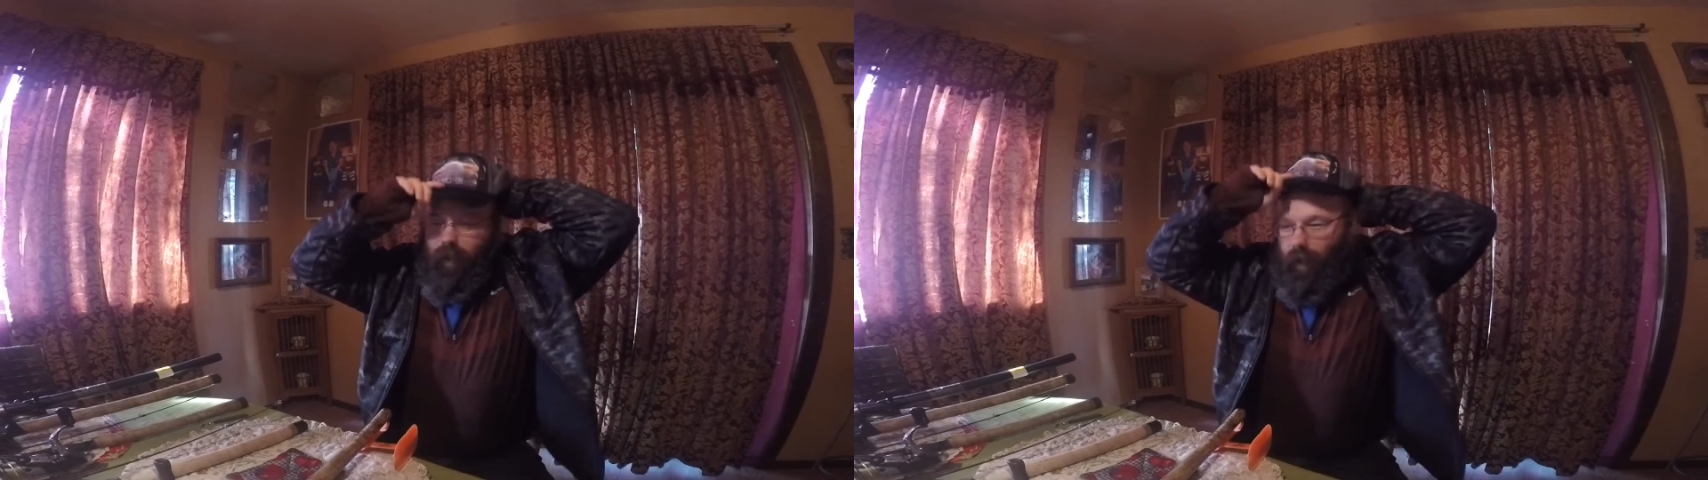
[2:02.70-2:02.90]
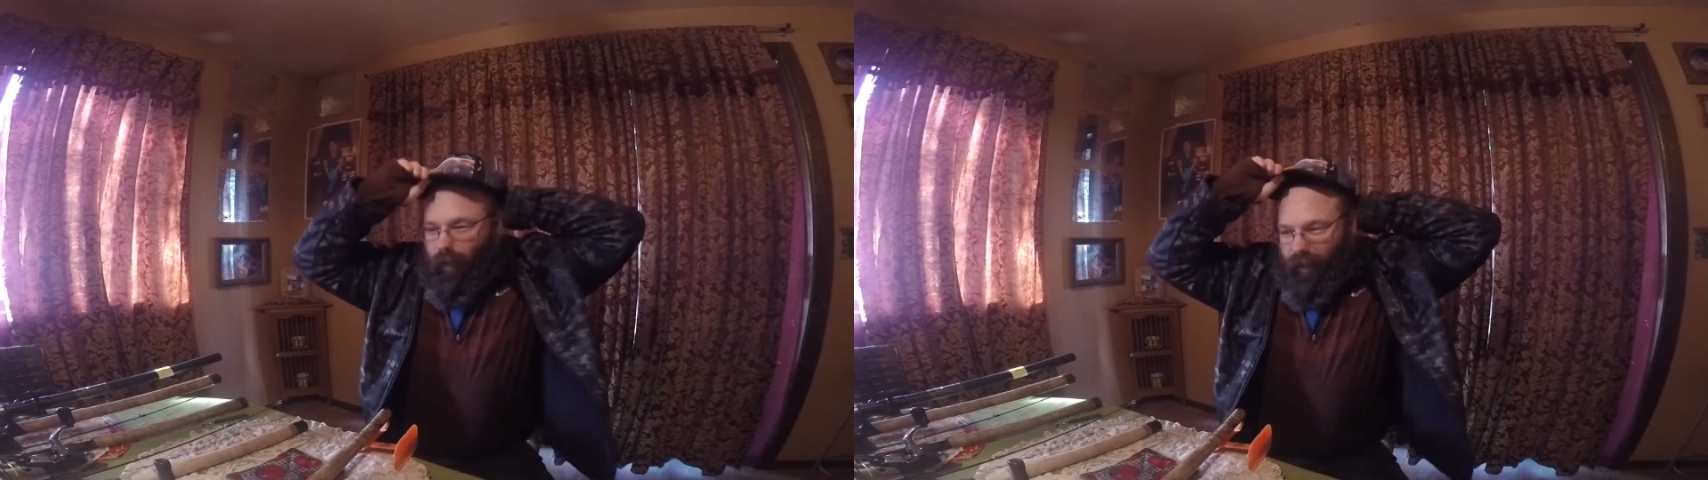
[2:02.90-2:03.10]

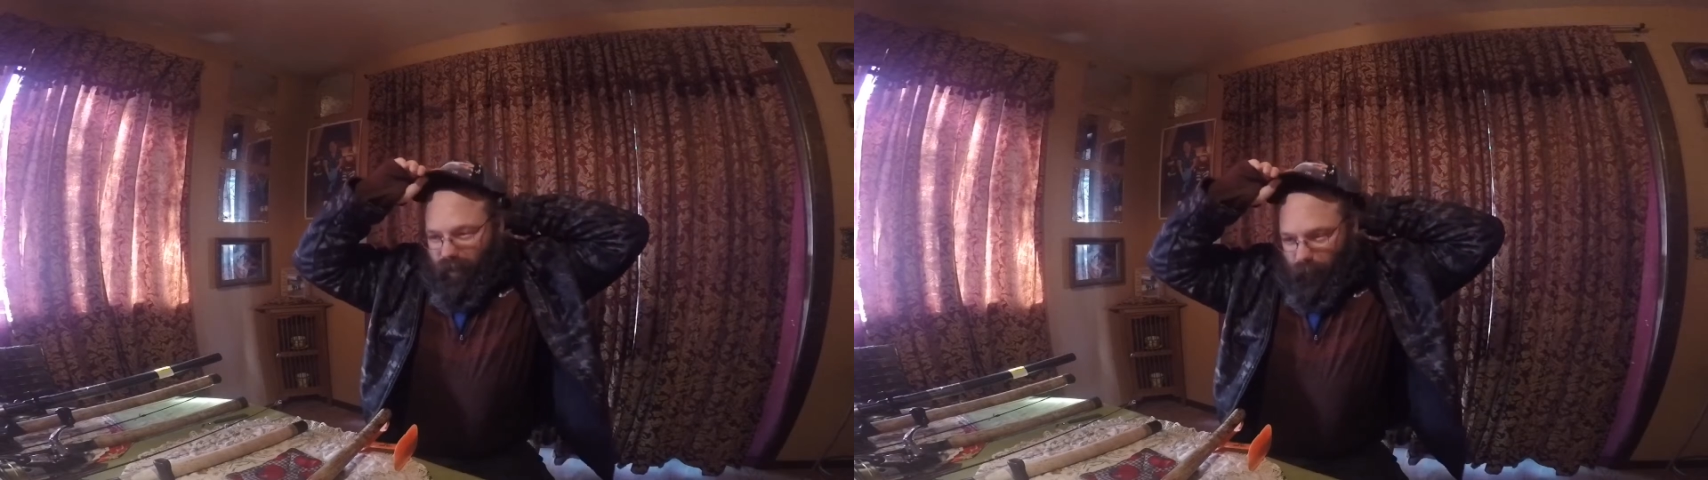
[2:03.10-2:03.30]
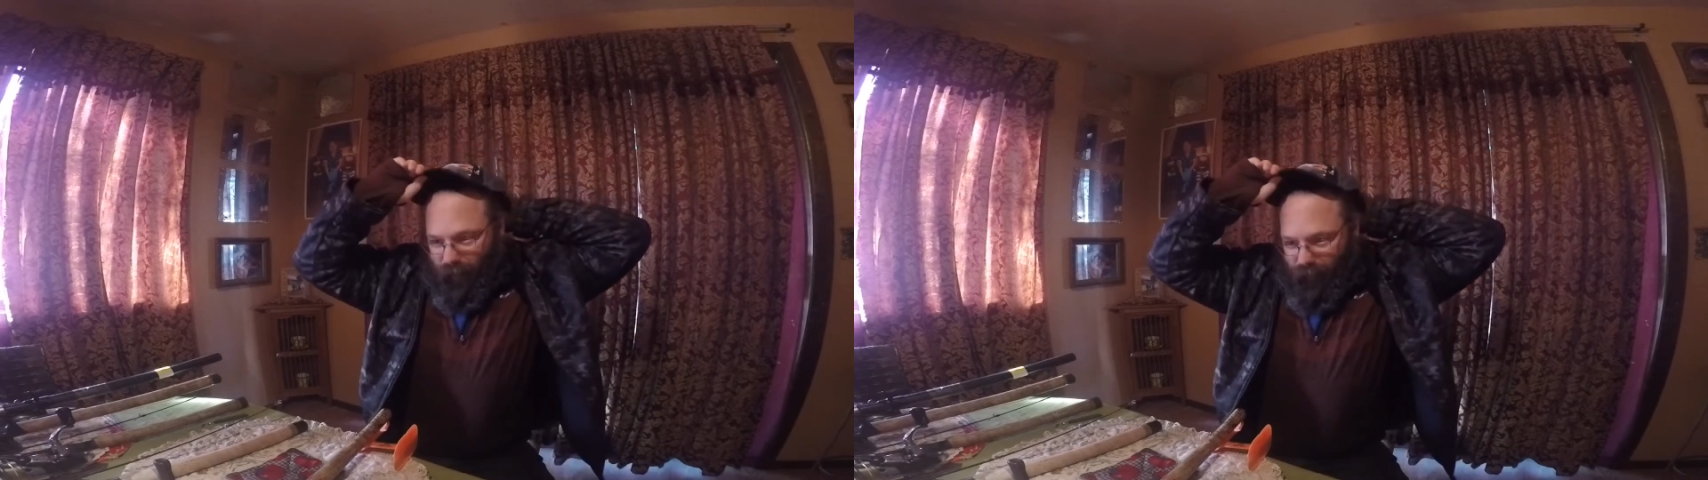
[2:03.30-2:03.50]
can
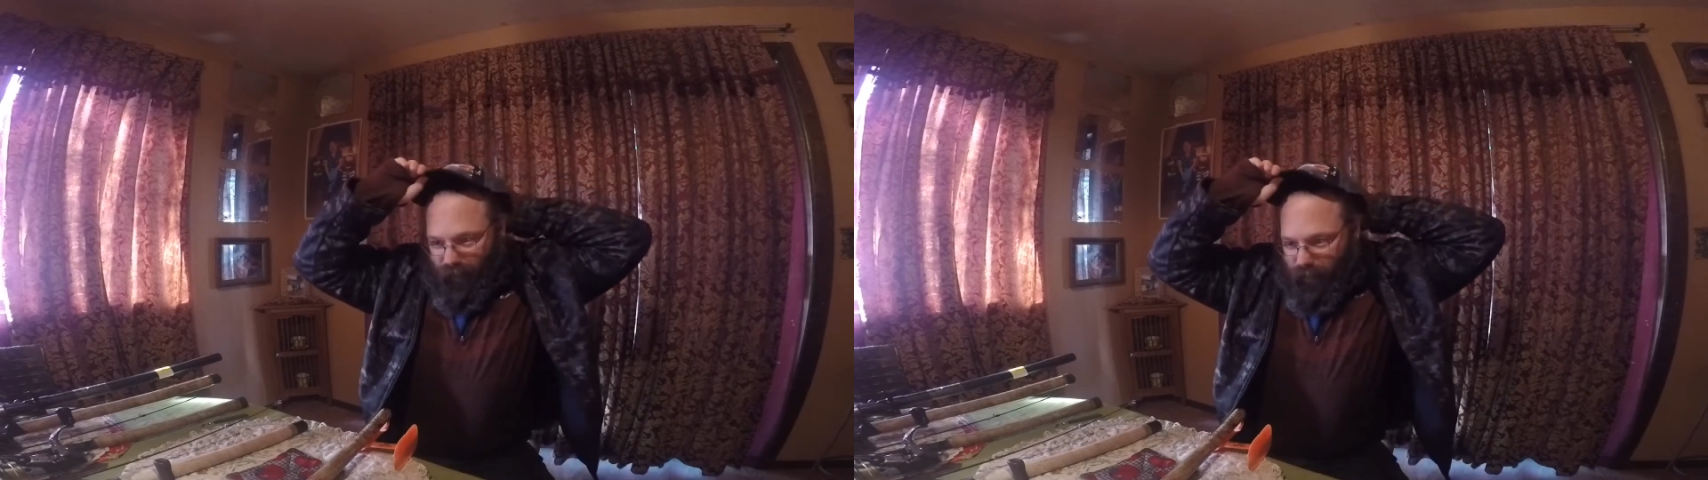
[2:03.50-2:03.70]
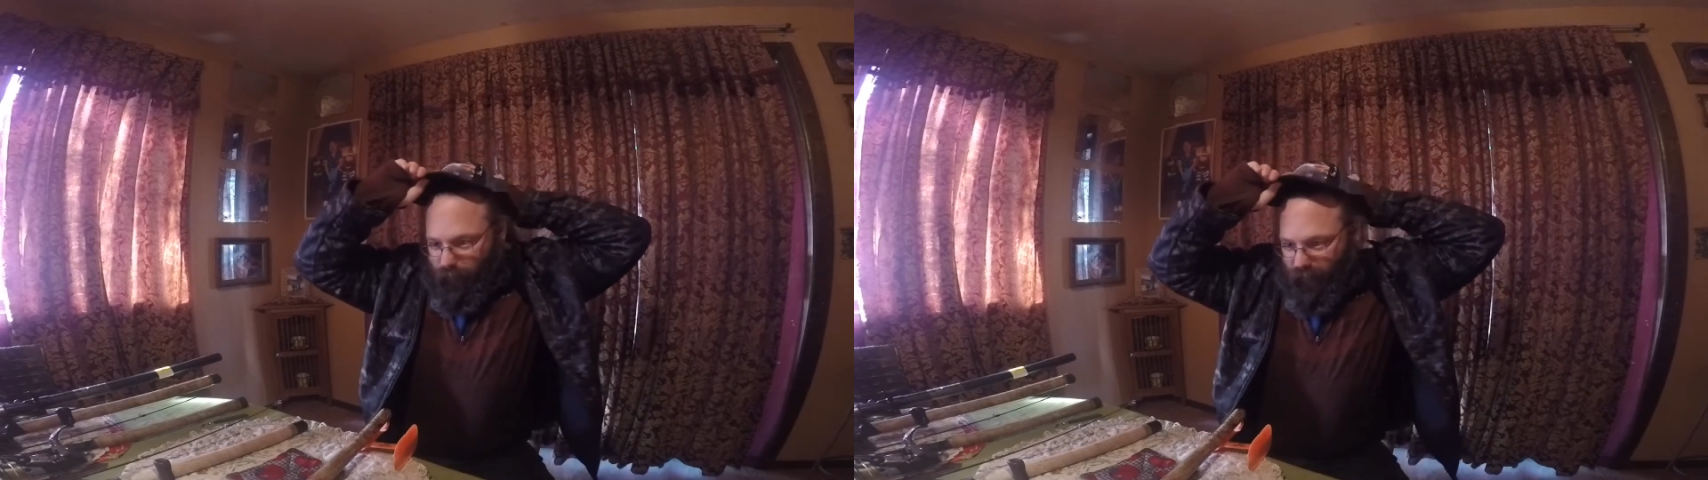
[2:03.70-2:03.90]
see my
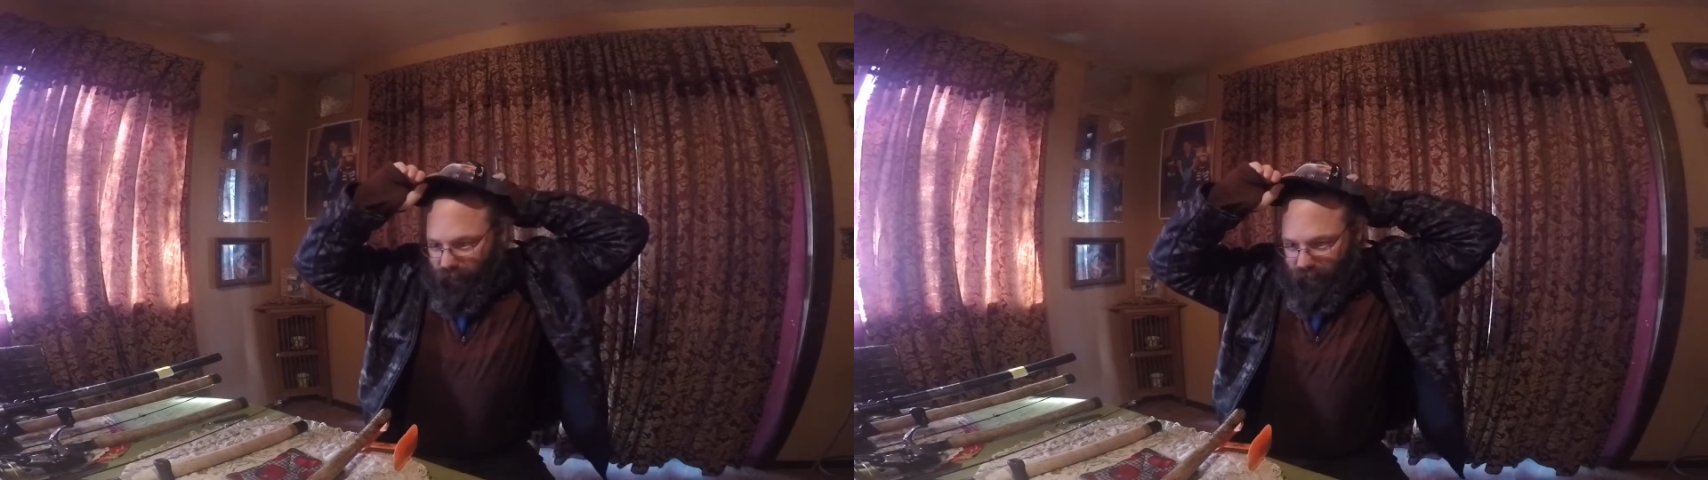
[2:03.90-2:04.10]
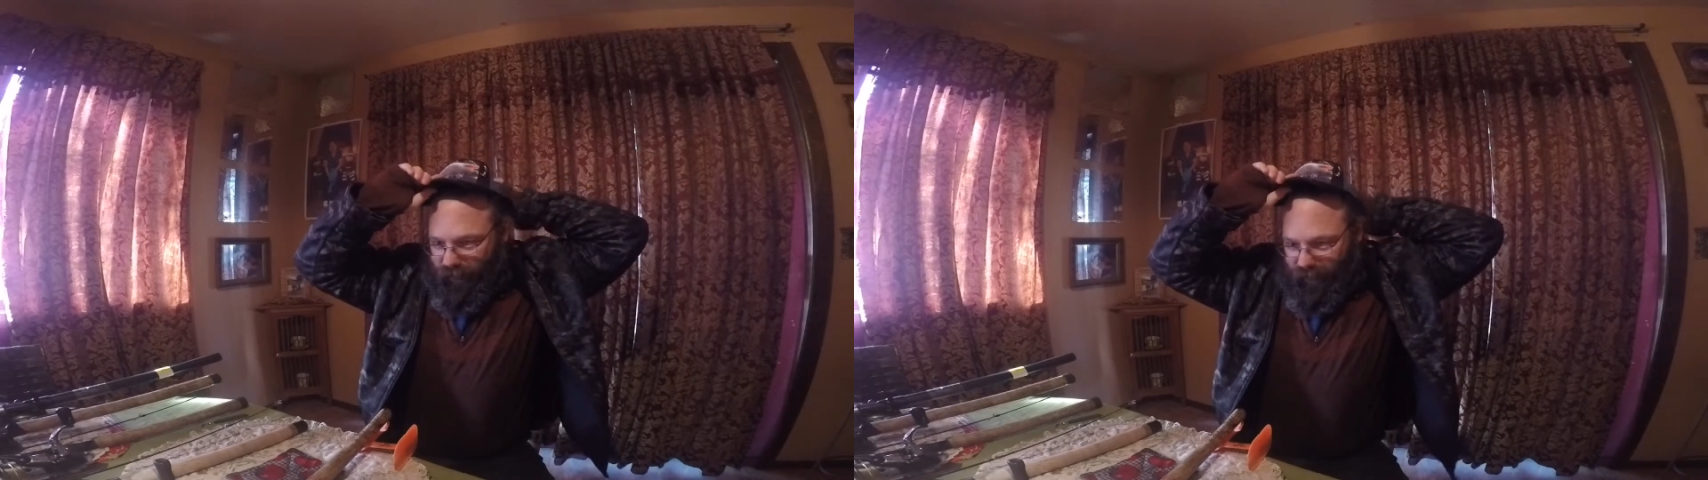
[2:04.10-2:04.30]
face
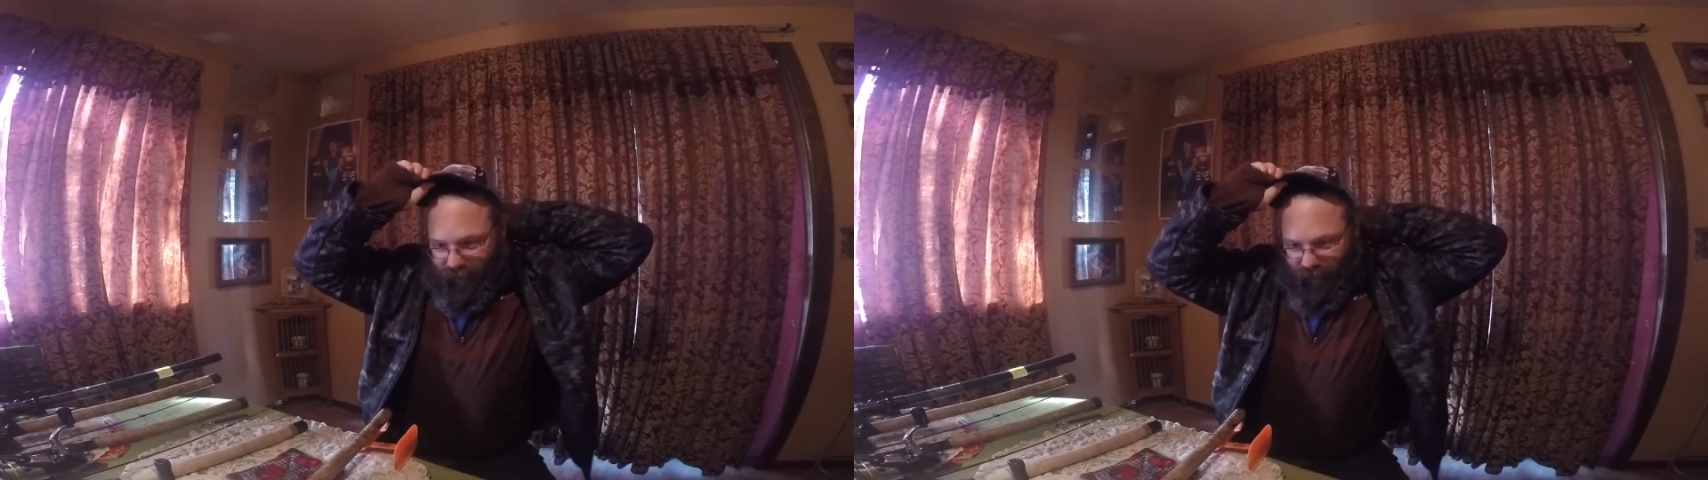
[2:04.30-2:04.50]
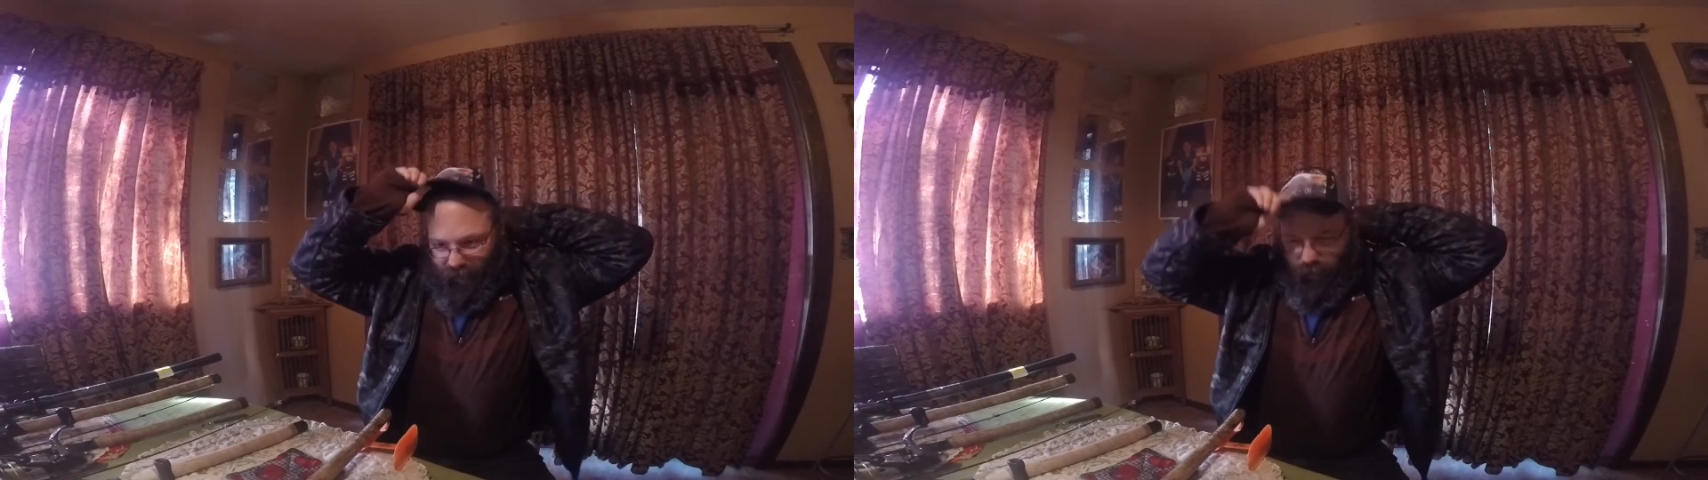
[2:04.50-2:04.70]
fairly
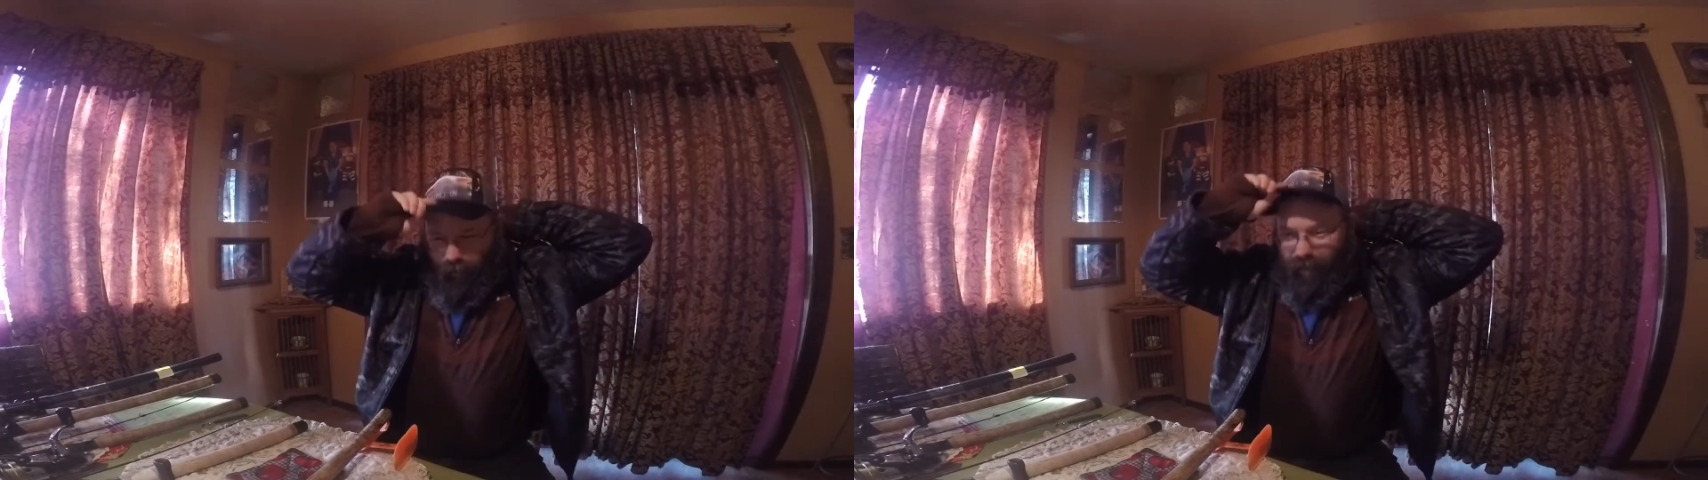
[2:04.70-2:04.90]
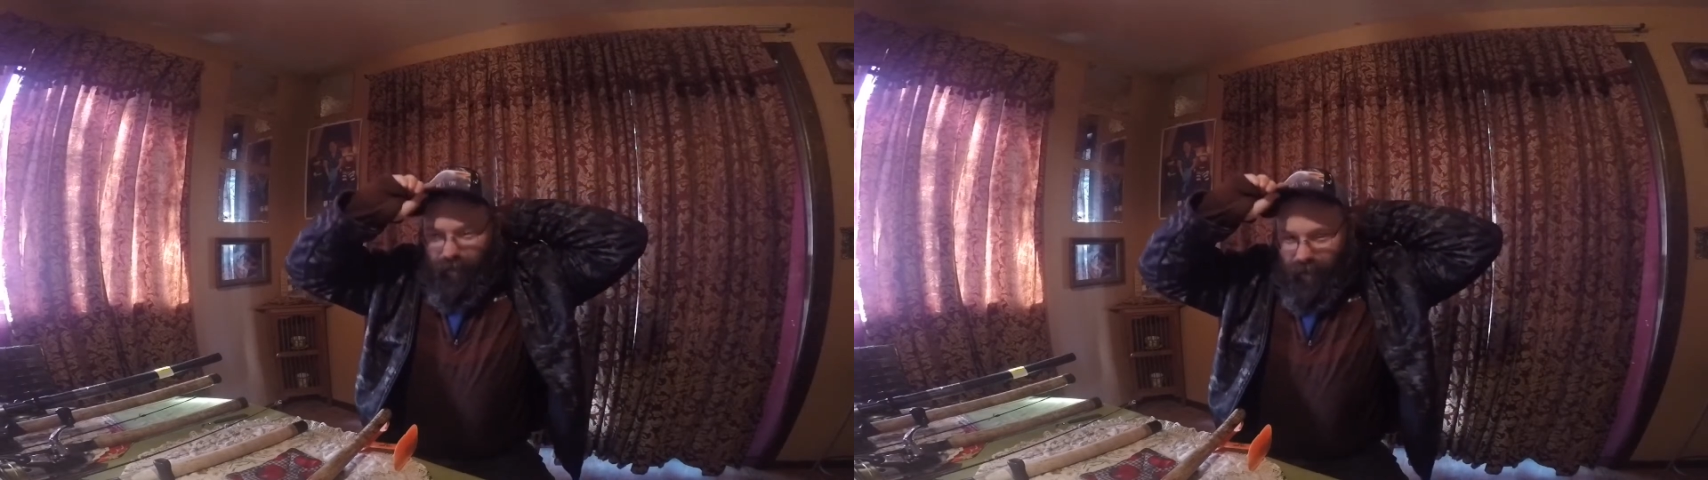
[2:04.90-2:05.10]
decent
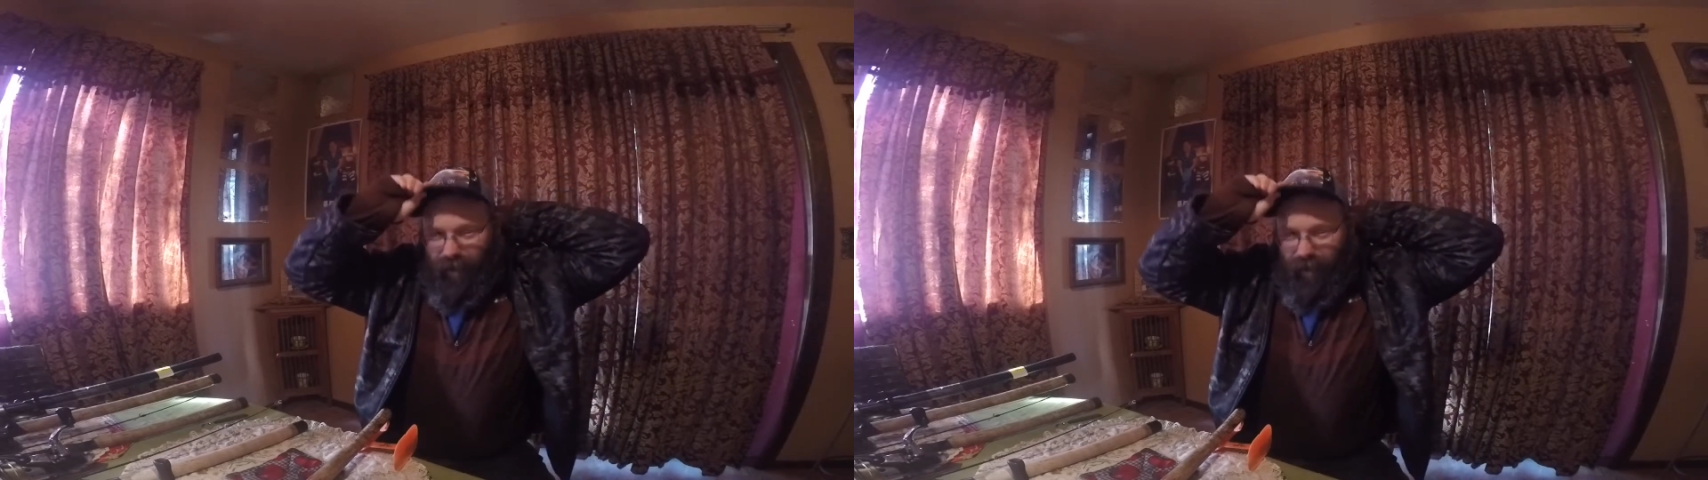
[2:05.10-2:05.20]
anyways.